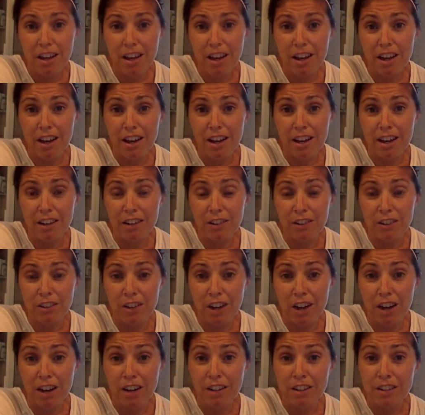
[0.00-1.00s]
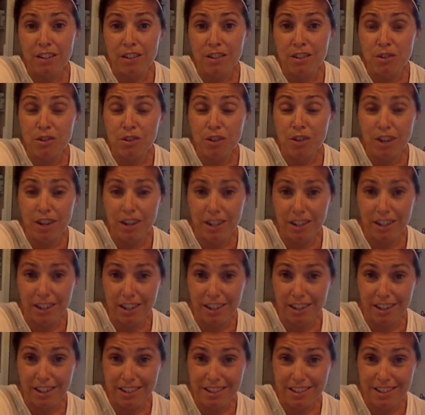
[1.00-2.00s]
and God is training
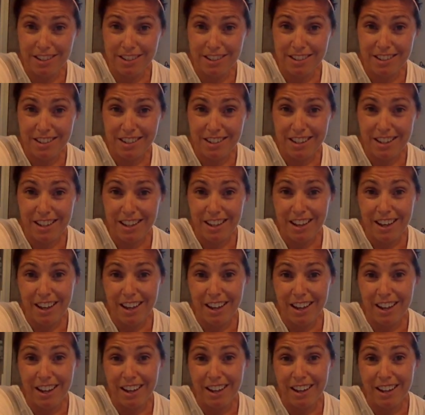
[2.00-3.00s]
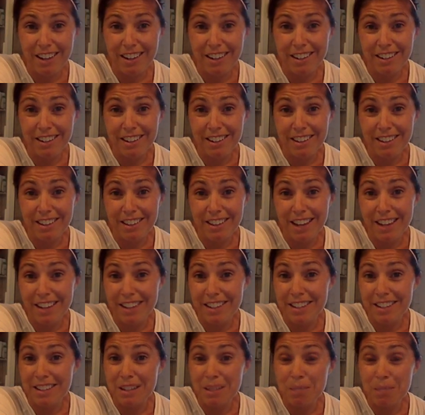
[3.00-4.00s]
us, and that
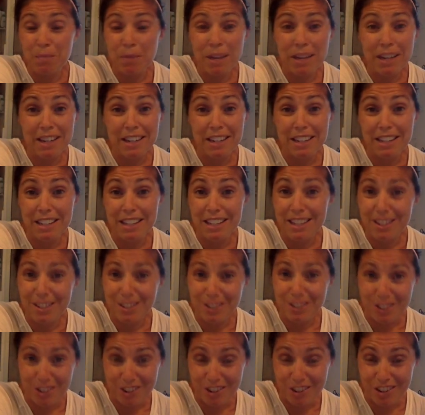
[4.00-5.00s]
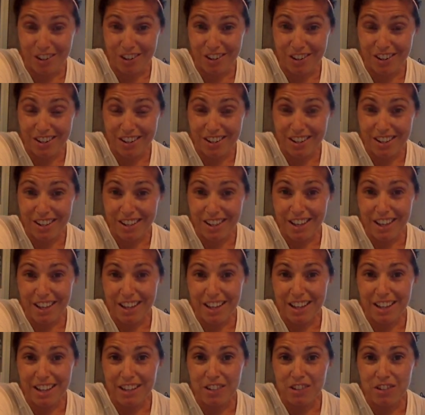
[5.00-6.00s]
doesn't make it easier.
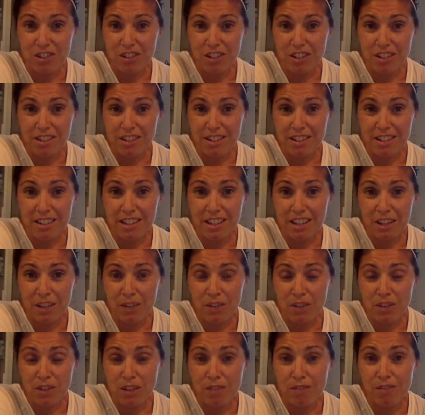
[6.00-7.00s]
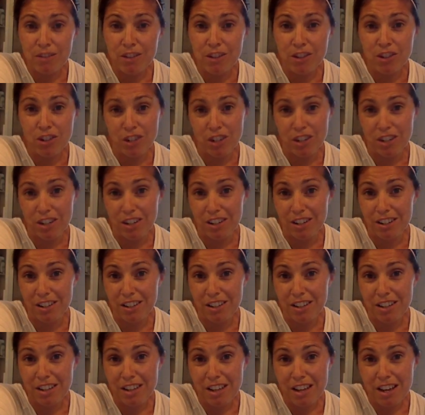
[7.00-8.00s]
It just gives a vision
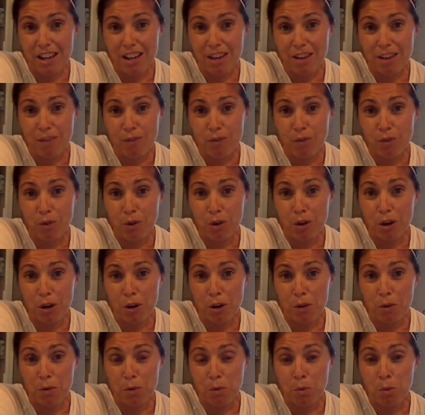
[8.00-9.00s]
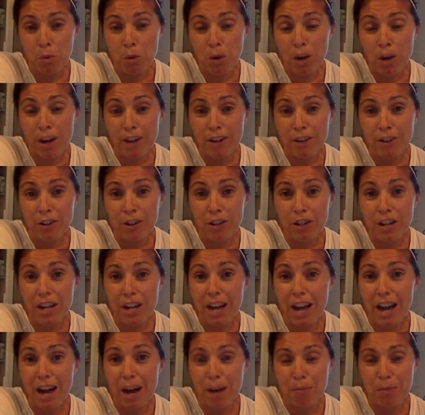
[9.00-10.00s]
for what could
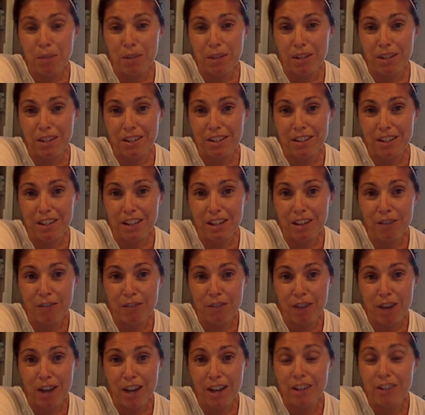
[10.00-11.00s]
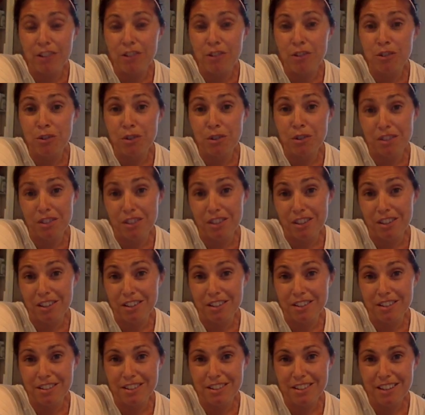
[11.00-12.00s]
happen if I endure
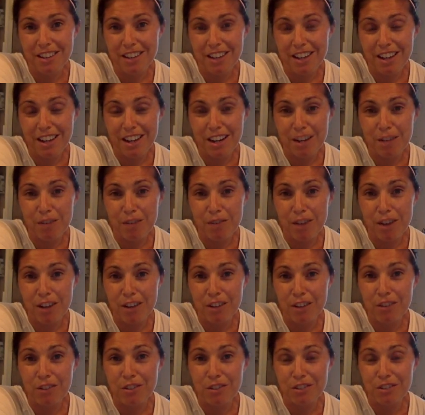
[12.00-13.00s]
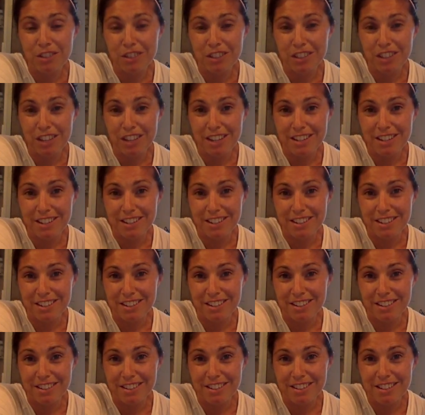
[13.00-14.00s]
this, and if I learn the
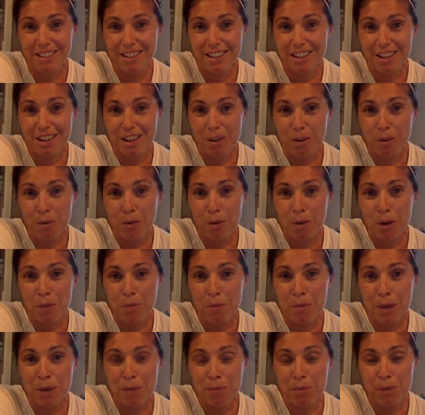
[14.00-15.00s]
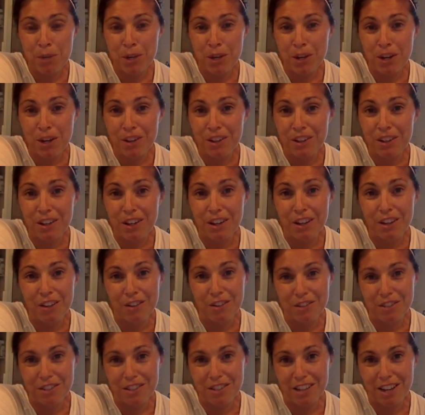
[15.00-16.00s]
lessons, what might be on the
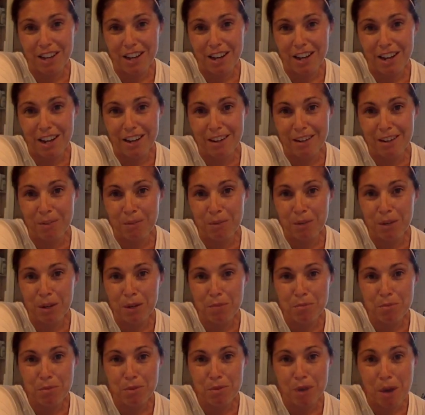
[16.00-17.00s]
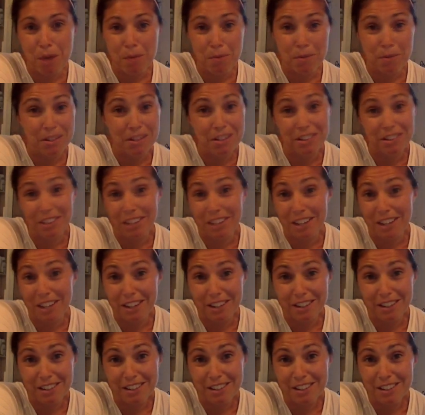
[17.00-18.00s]
other side, what promised
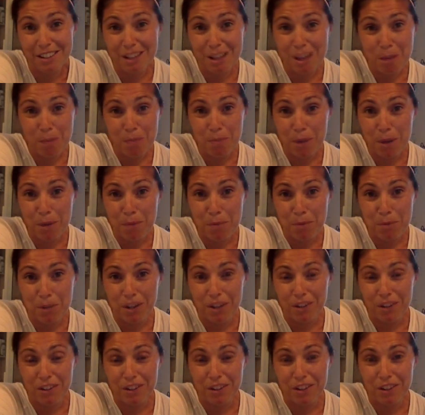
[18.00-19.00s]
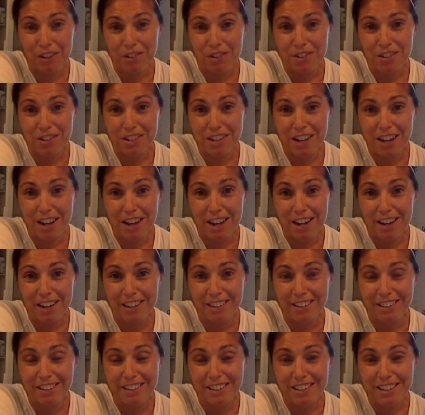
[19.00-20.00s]
land might be on the other side.
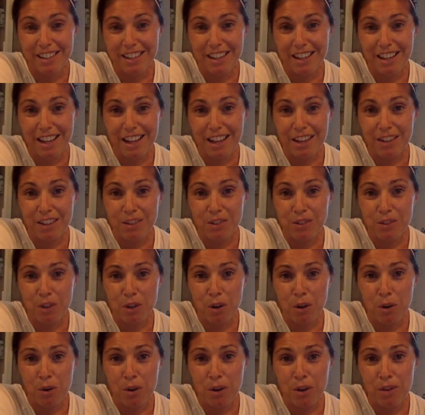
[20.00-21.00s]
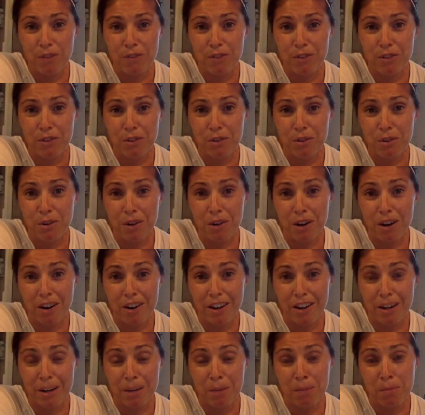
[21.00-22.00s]
So if you
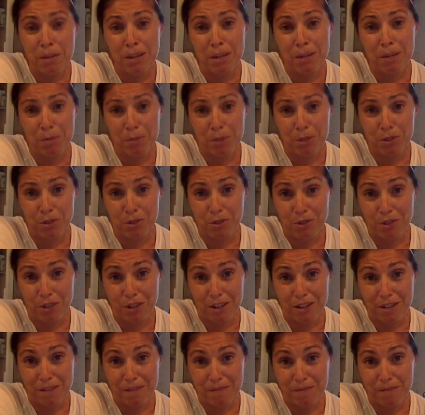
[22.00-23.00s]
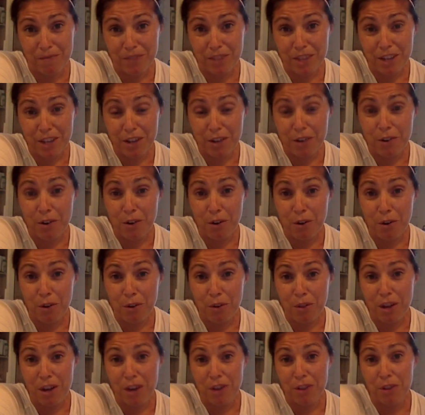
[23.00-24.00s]
are in a mini misery, know
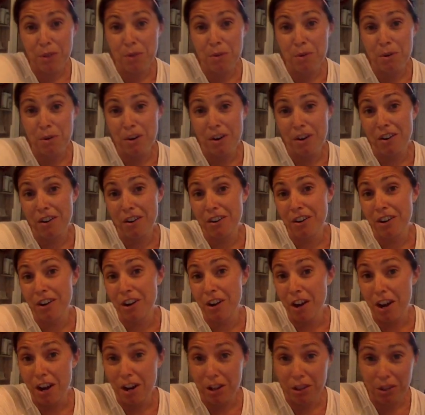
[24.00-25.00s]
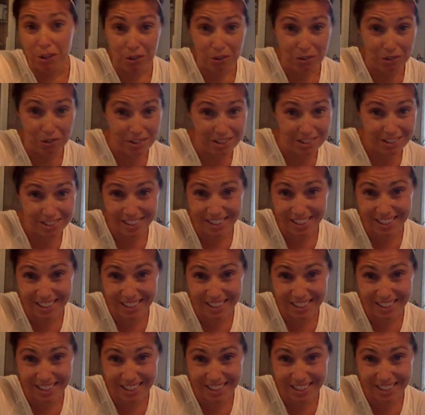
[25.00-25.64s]
that you are not alone